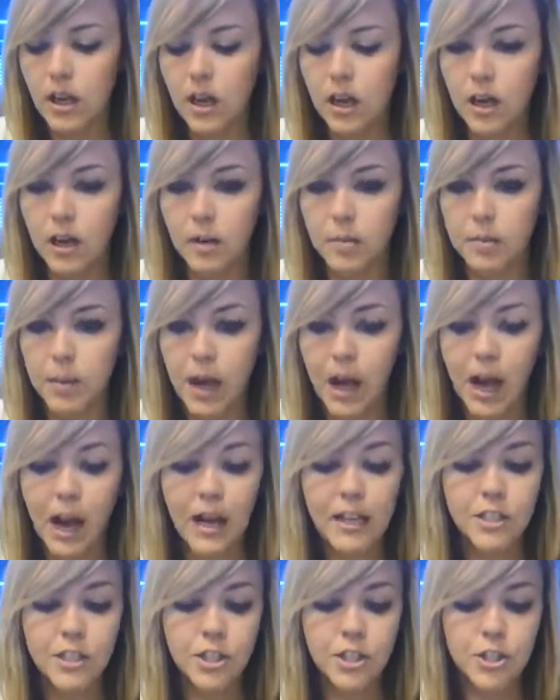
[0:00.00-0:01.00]

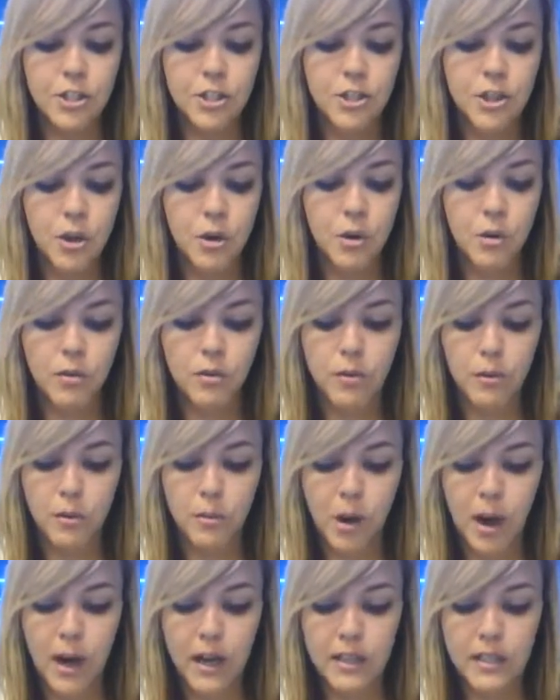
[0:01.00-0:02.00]
I just know from
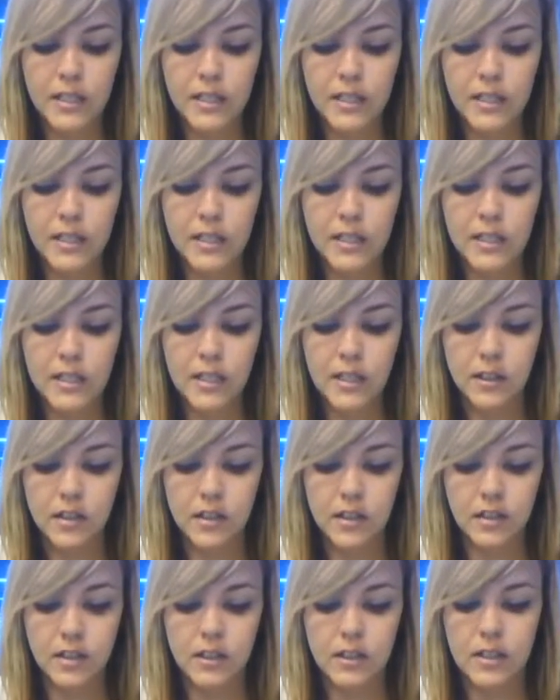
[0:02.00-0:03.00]
practice
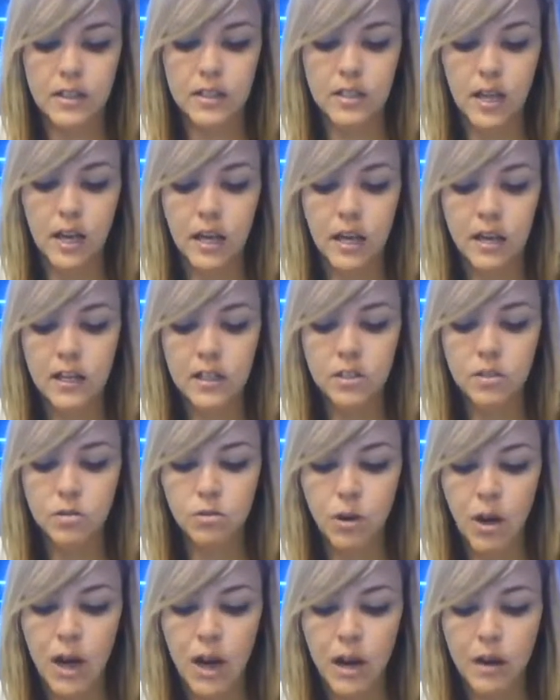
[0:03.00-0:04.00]
that the second
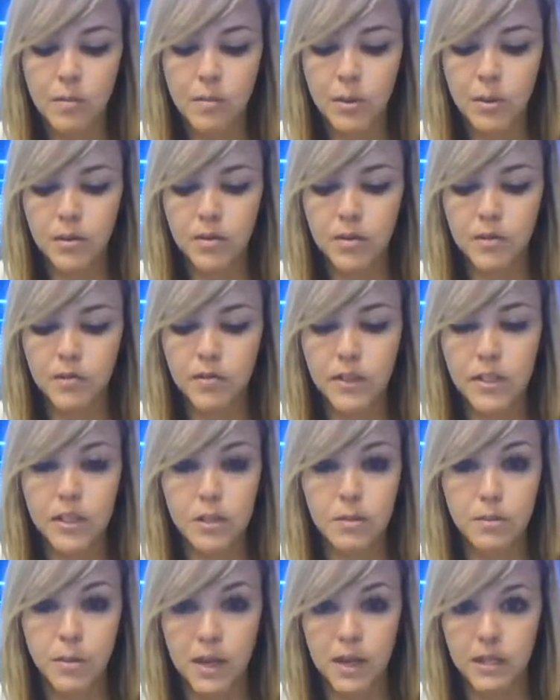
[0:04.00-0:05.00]
wrap
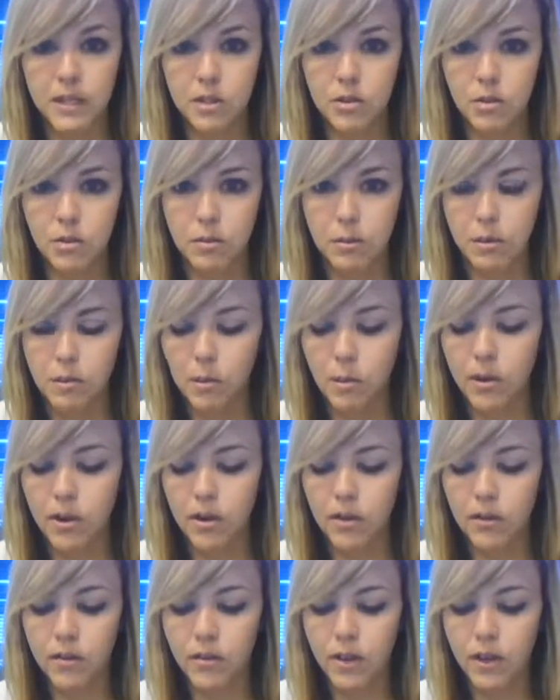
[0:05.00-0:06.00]
fits best on my
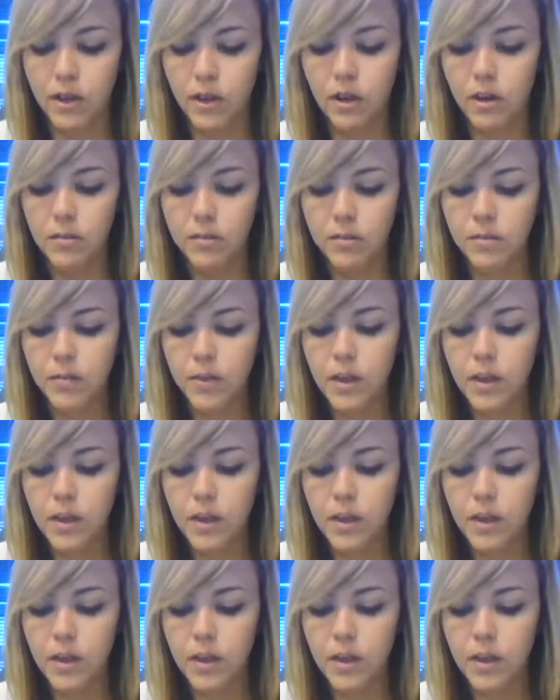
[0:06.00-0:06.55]
pointer finger.